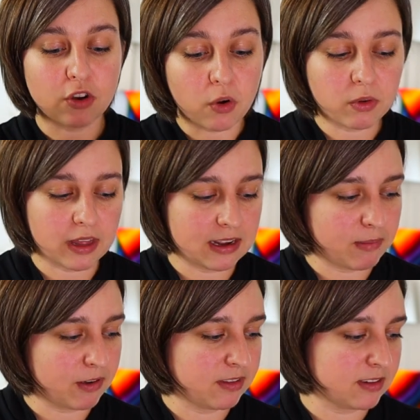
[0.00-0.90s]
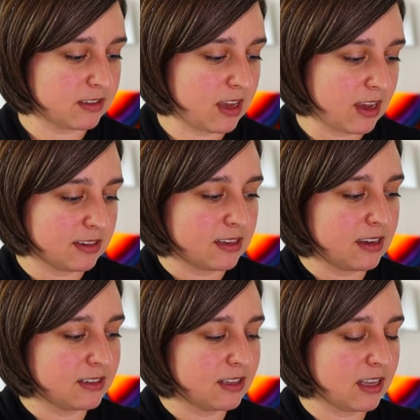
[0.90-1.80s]
don't like about this case
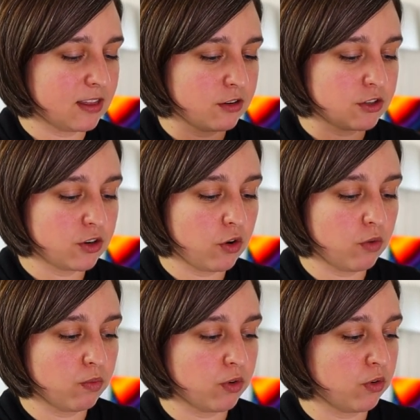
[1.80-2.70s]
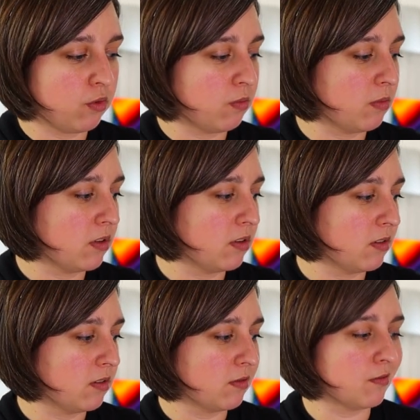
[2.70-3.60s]
is that there's no room
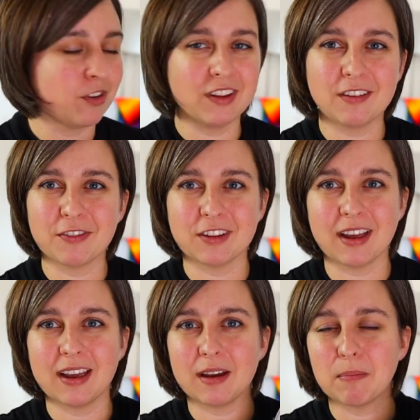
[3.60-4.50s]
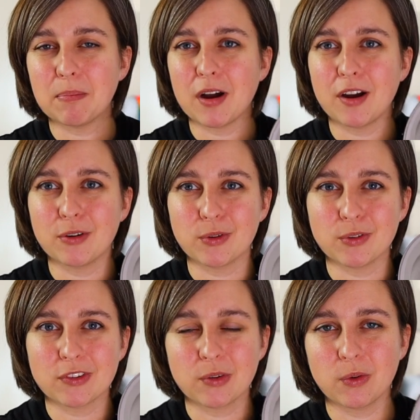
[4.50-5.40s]
really for like
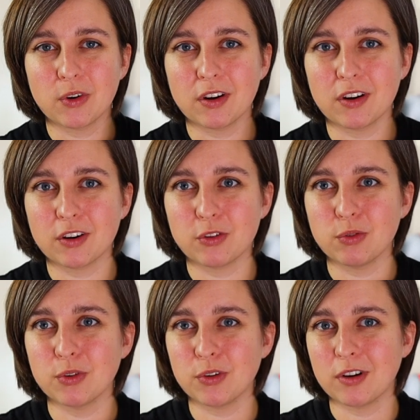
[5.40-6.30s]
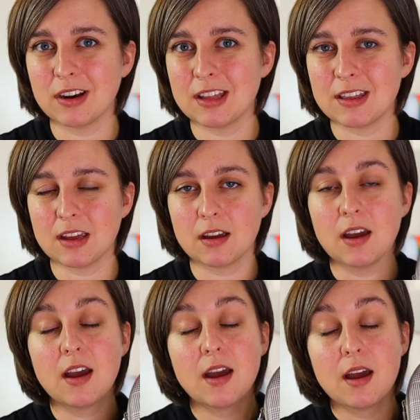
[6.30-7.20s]
bottles or a cooler or anything.
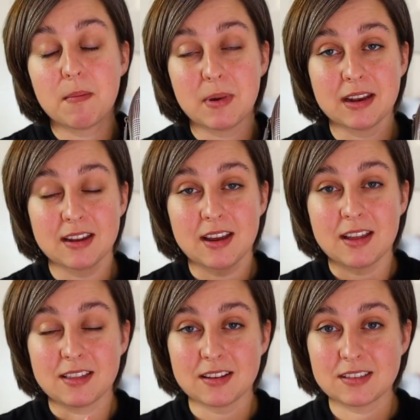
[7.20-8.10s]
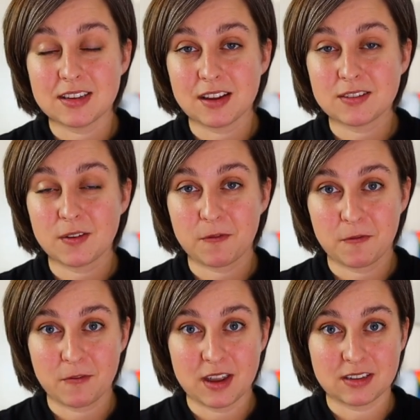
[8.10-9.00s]
But this does
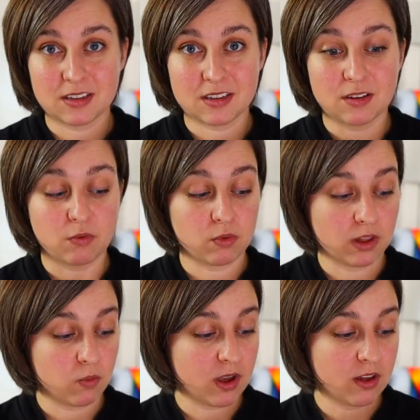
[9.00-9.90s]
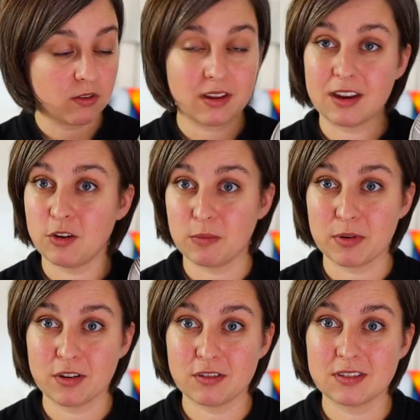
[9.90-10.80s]
fit really well in your
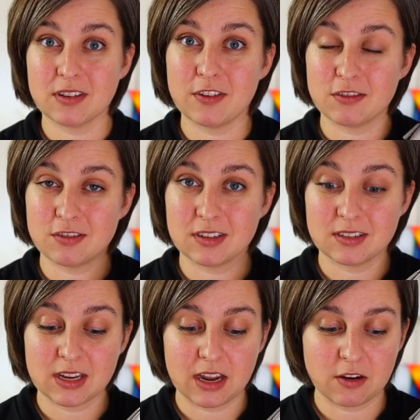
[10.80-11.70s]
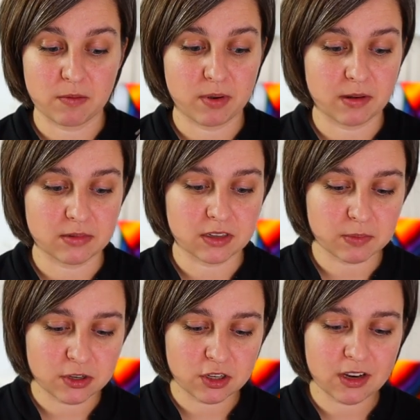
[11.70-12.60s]
purse if you're just taking your pumps,
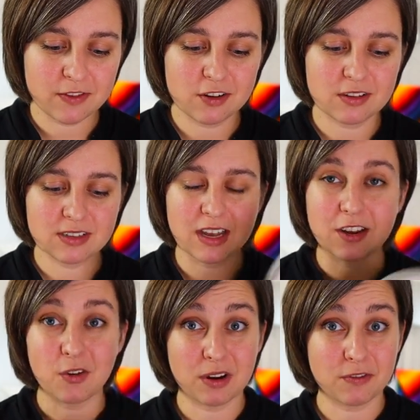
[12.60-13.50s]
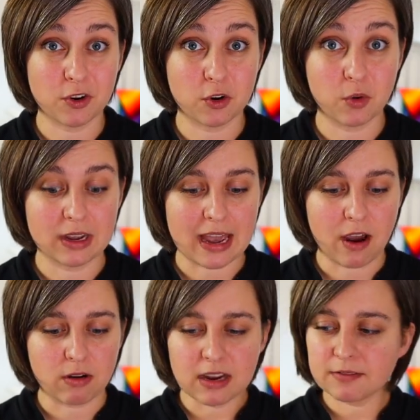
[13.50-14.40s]
especially if you're just like going for a quick
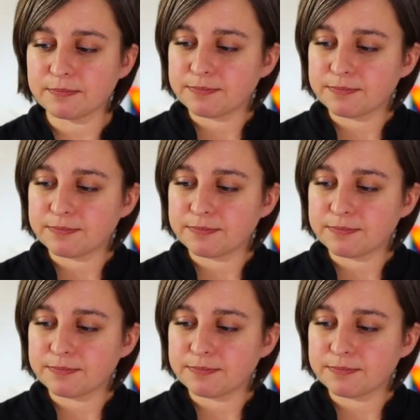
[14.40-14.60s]
outing.